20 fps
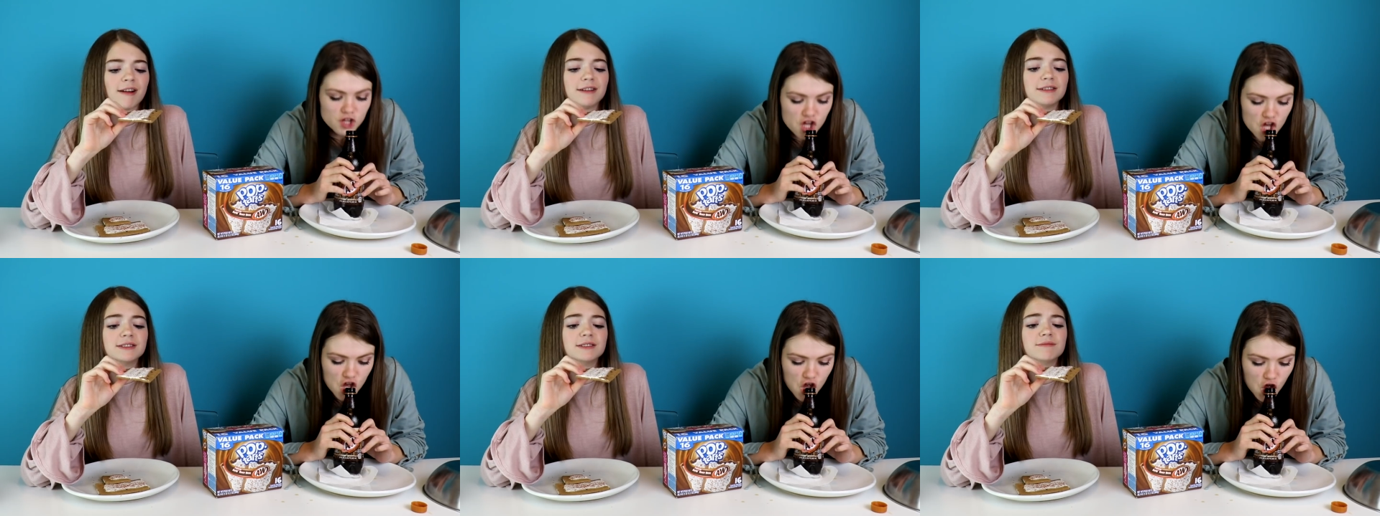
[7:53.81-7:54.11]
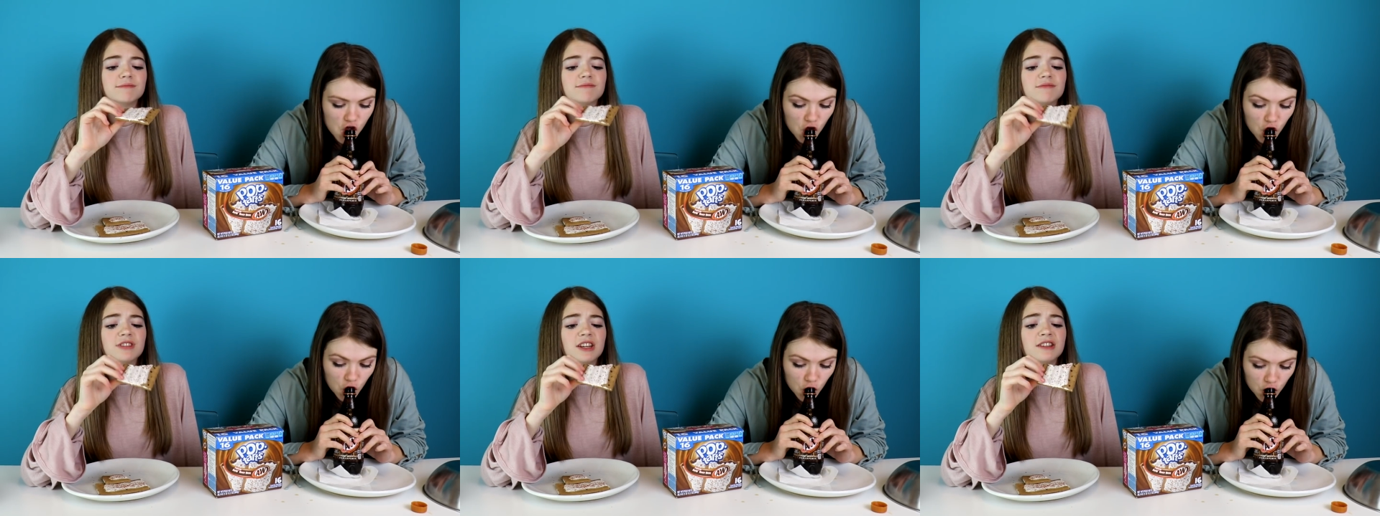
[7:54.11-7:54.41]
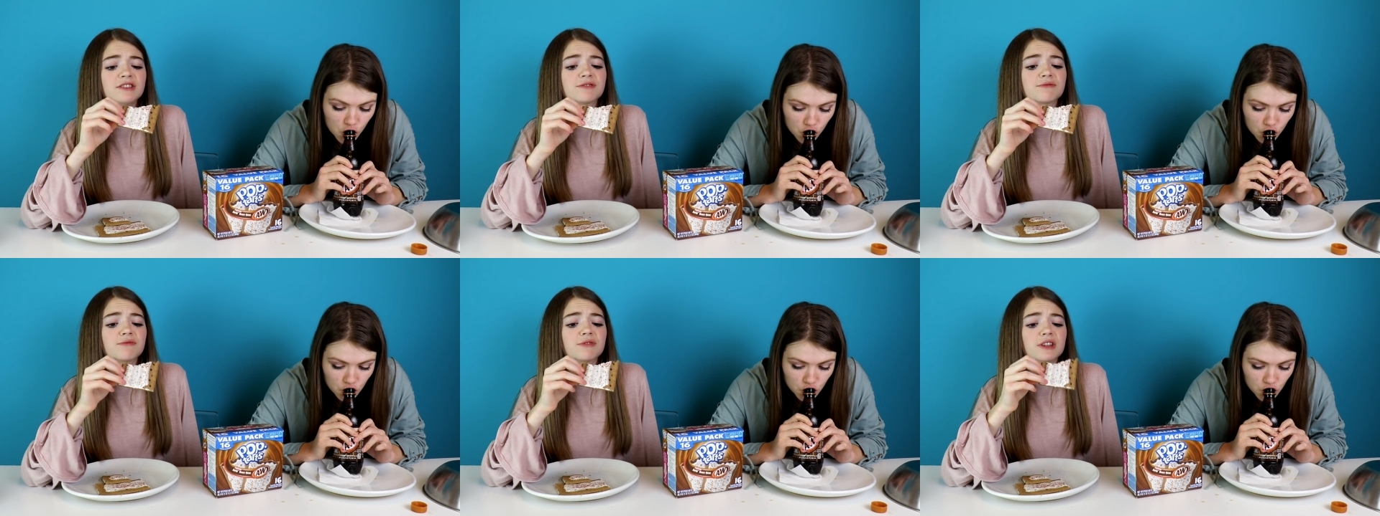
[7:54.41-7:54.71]
Speaker 1: It
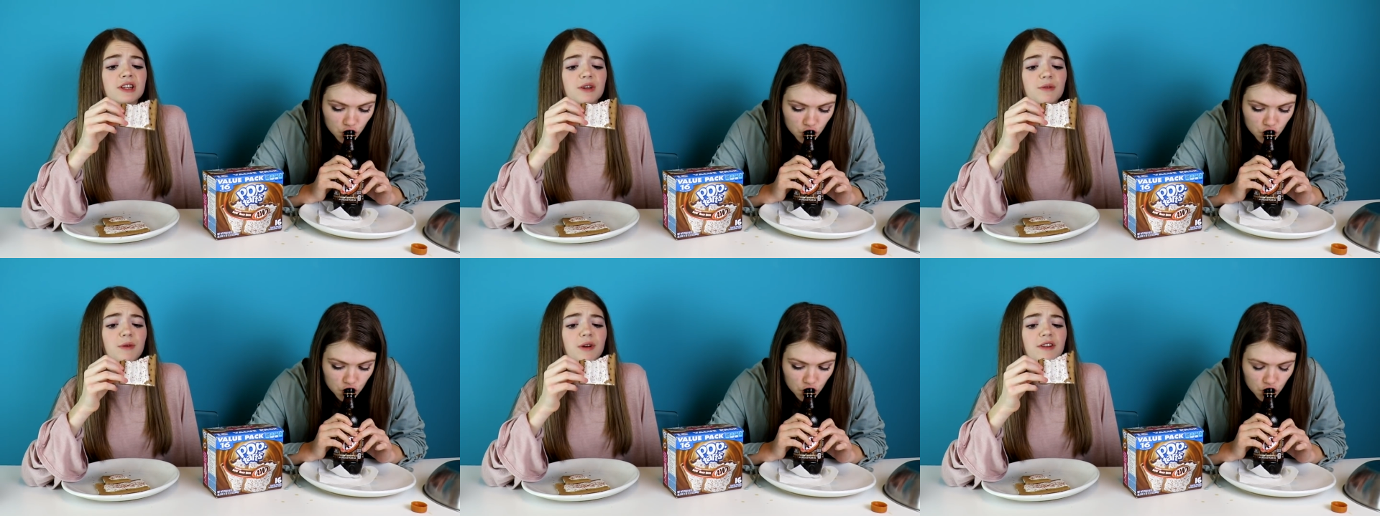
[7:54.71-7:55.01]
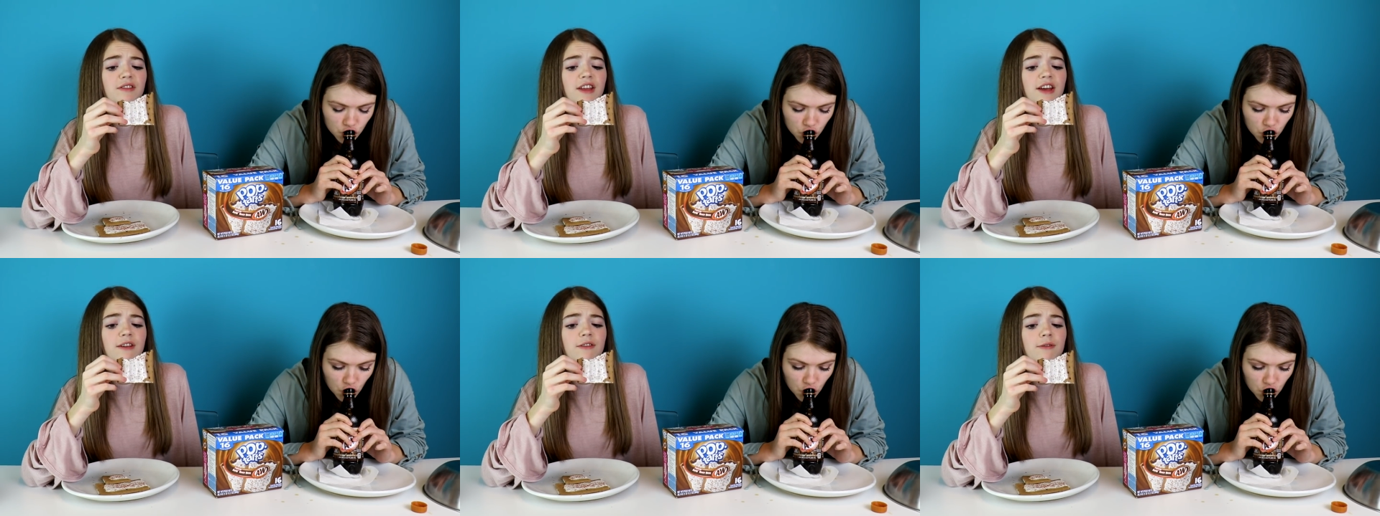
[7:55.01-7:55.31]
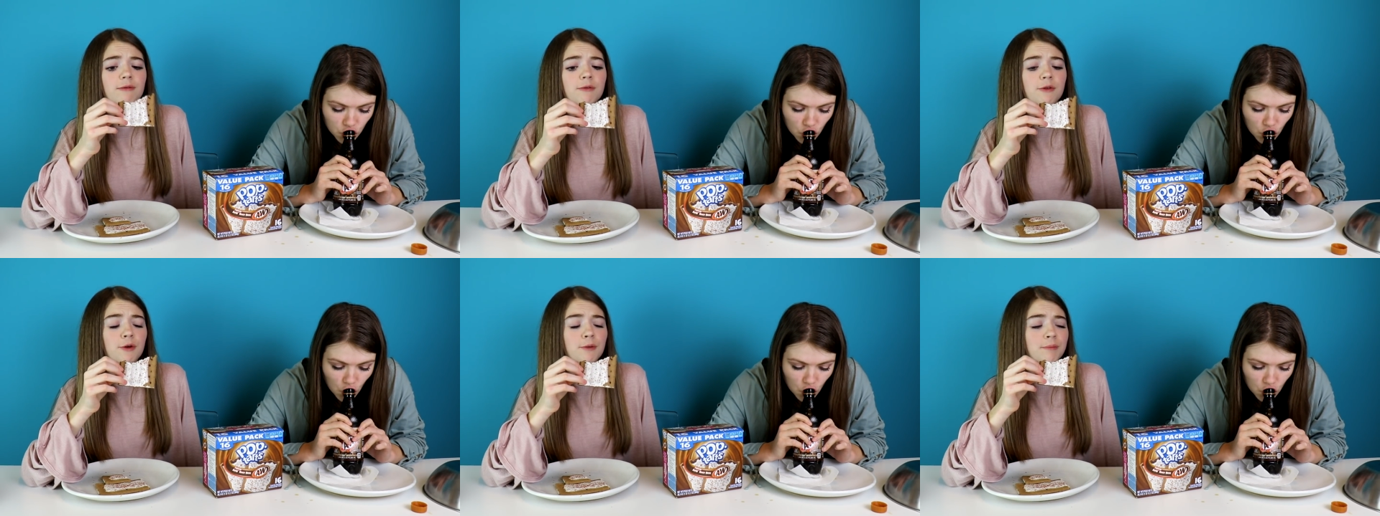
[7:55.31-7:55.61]
tastes really weird, like
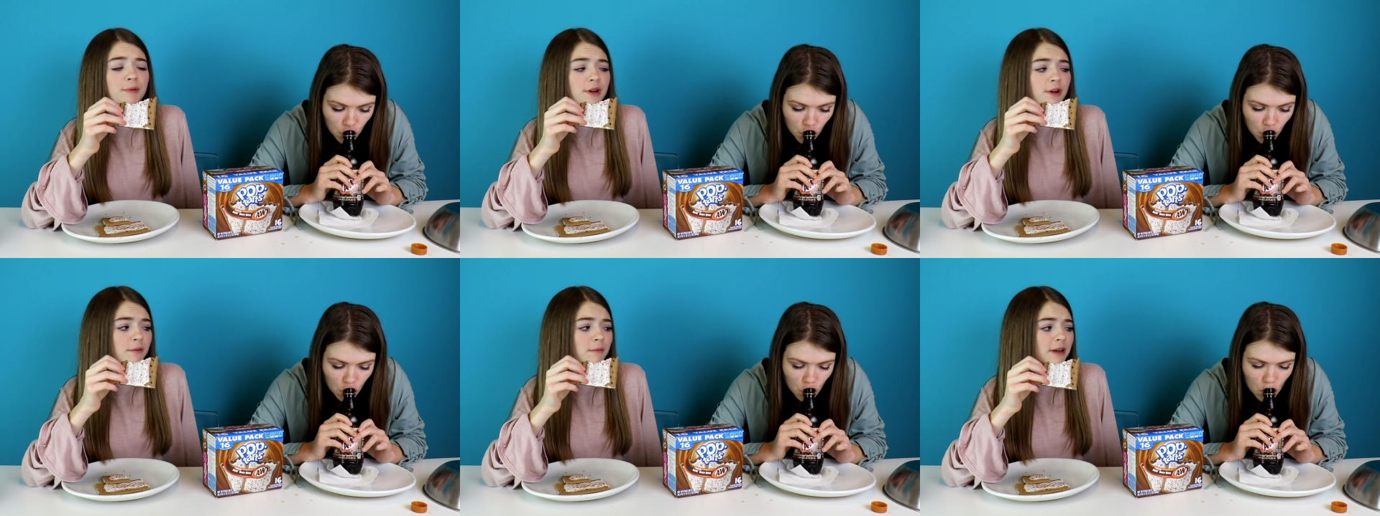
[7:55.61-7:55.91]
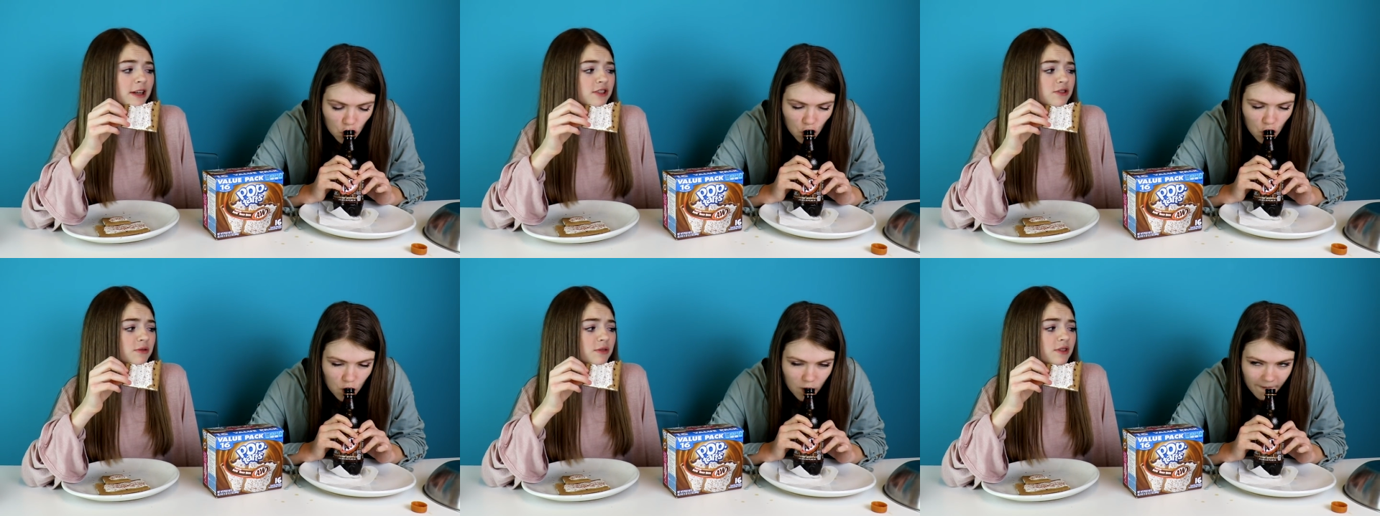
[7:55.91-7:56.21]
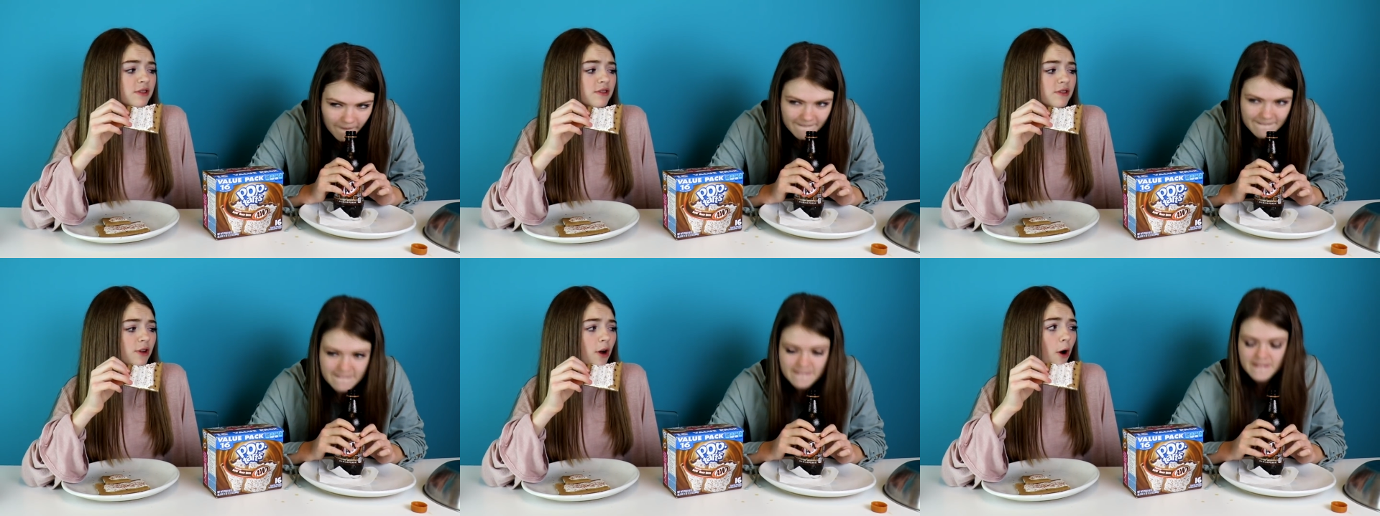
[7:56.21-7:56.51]
root beer mixed
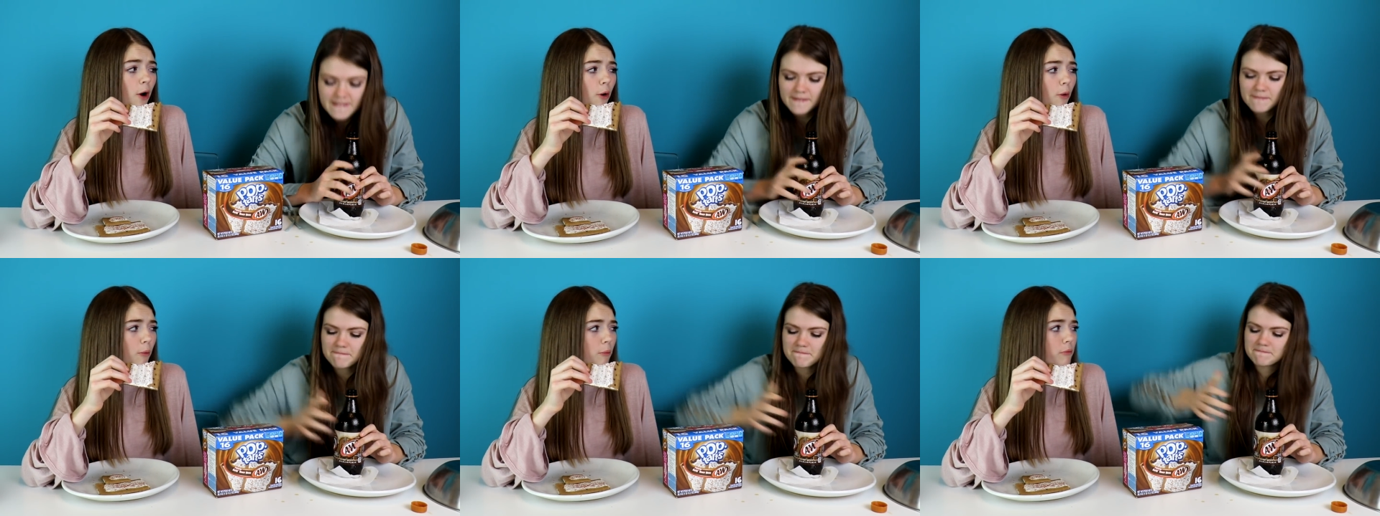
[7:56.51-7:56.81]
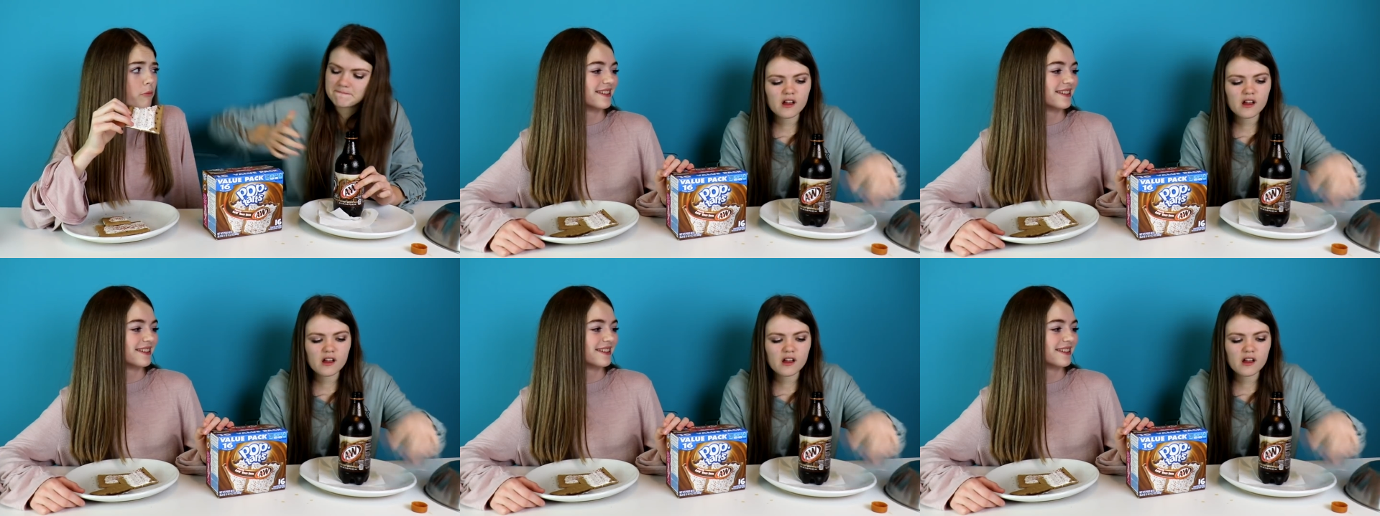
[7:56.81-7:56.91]
with dough.